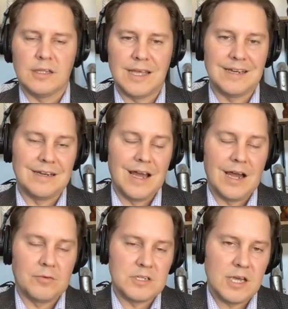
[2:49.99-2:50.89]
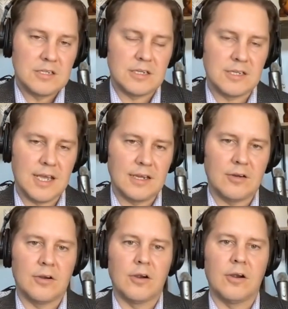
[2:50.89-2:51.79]
they did not resuscitate
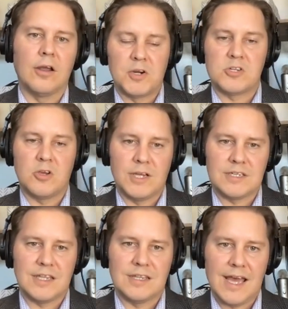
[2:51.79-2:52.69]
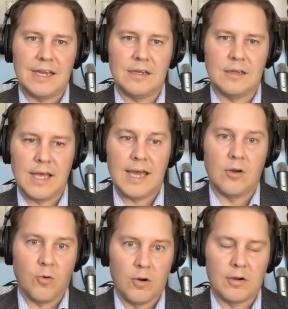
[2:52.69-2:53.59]
her pursuant to that
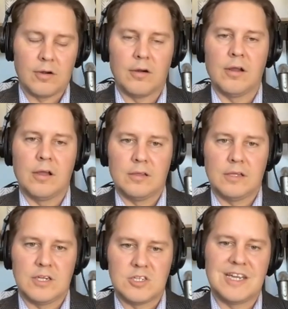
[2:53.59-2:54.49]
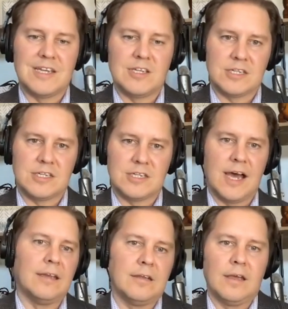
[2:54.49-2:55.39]
order that she
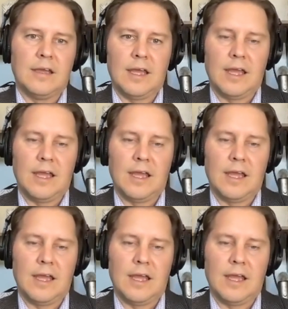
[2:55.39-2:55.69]
signed.